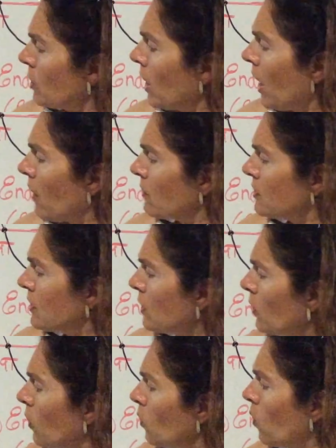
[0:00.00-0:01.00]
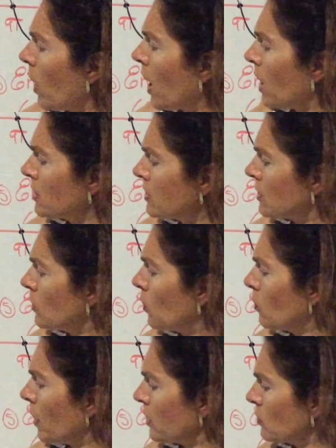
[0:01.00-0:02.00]
we have 0, 1,
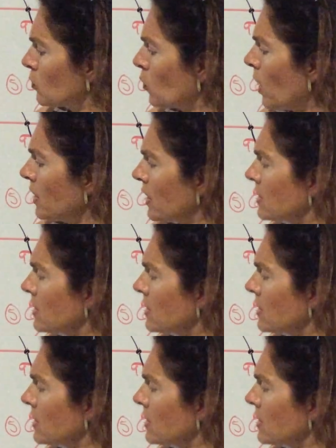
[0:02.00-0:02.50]
0, minus 1,